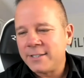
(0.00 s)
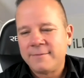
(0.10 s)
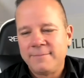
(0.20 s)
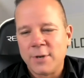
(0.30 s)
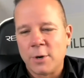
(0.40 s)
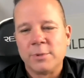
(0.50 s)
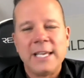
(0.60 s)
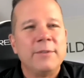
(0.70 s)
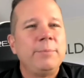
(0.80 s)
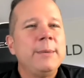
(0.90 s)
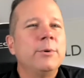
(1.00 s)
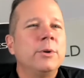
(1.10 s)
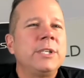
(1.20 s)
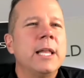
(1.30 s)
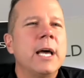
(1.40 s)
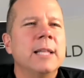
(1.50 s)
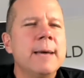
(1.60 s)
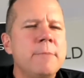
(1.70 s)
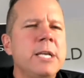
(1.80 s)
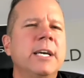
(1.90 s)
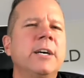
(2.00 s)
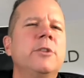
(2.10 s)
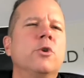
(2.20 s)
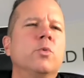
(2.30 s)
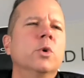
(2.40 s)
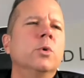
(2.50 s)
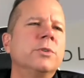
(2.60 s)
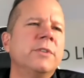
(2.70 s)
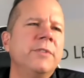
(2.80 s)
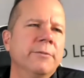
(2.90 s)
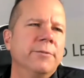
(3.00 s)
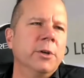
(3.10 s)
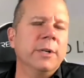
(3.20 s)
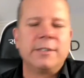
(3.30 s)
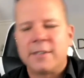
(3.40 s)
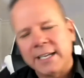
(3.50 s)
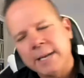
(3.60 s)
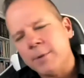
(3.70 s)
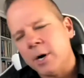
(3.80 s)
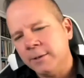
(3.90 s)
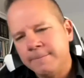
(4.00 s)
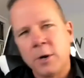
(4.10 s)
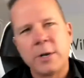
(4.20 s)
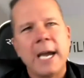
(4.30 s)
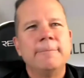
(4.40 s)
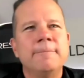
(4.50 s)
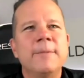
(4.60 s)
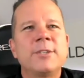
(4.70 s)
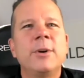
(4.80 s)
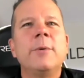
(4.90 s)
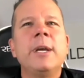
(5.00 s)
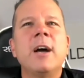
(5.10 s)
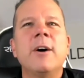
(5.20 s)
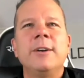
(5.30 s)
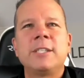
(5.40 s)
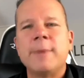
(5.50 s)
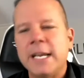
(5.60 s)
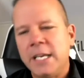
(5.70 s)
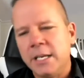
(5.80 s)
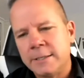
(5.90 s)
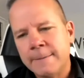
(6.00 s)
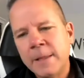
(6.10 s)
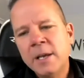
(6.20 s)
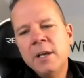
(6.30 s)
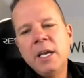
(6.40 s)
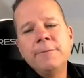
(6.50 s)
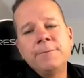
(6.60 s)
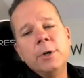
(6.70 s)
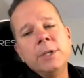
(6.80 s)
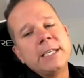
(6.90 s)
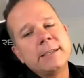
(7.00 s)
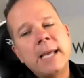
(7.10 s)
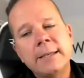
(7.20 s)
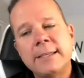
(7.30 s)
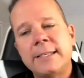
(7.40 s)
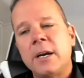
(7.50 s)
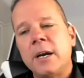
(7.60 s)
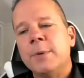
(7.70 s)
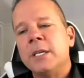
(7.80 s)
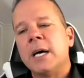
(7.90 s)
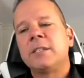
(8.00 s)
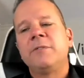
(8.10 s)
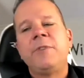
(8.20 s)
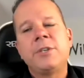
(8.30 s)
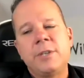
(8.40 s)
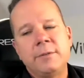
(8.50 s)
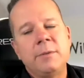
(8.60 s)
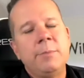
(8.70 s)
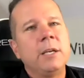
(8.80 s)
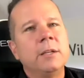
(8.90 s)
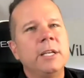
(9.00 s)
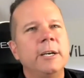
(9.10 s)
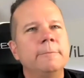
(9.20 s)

don't believe in people who say, like, let me tell you the rules of influence. Like, come on. Okay. So here we go. Here's some ideas. Influence is necessary, but not sufficient to being a leader.